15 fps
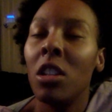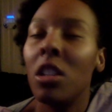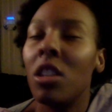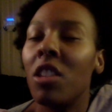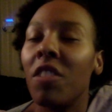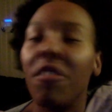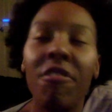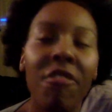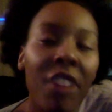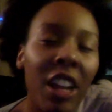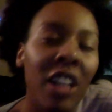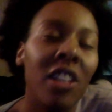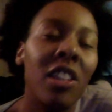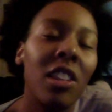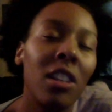to
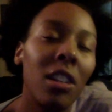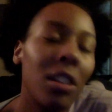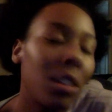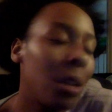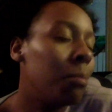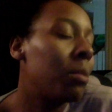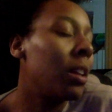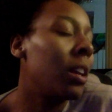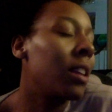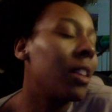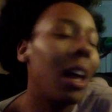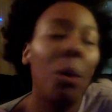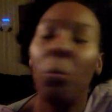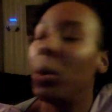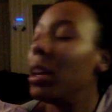fix something
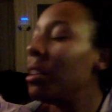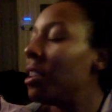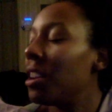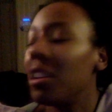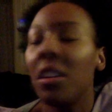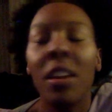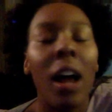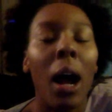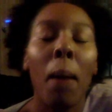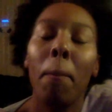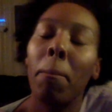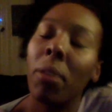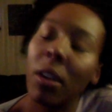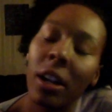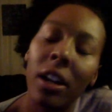that we did not
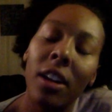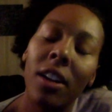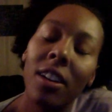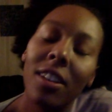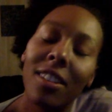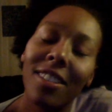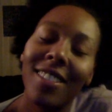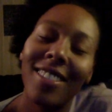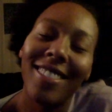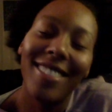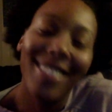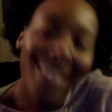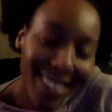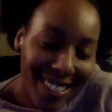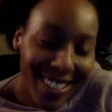break.
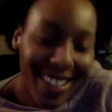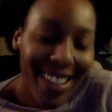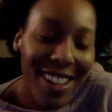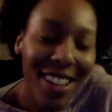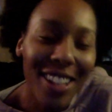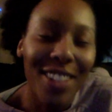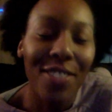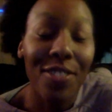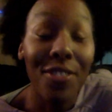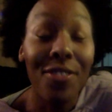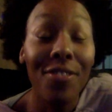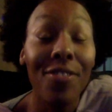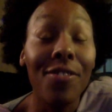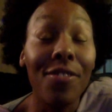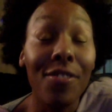It's
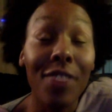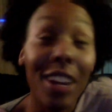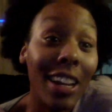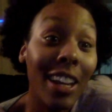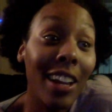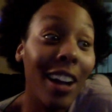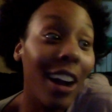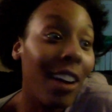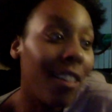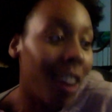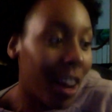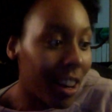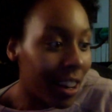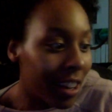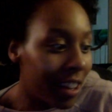fucking
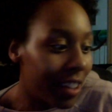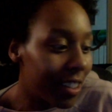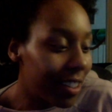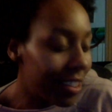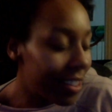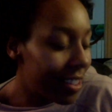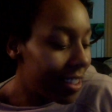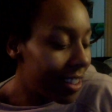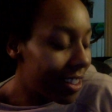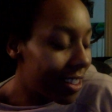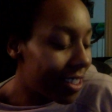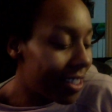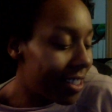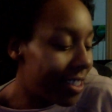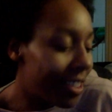ironic.
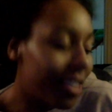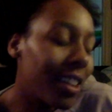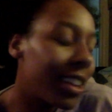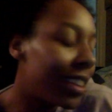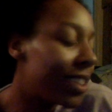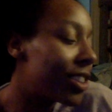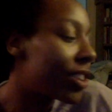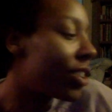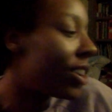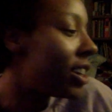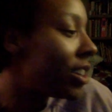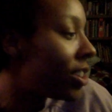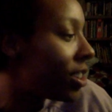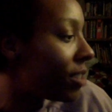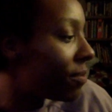Like, it's crazy.
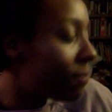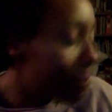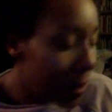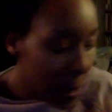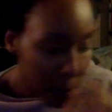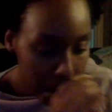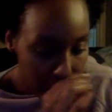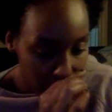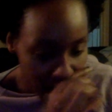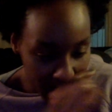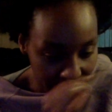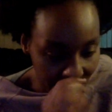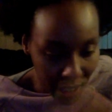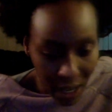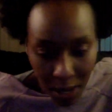
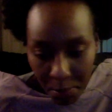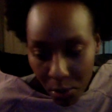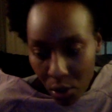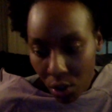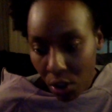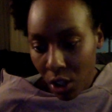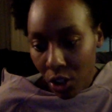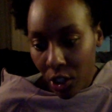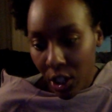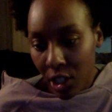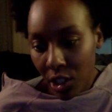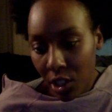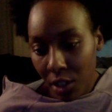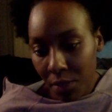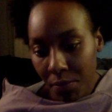It's absolutely
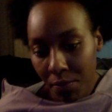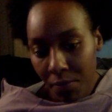crazy.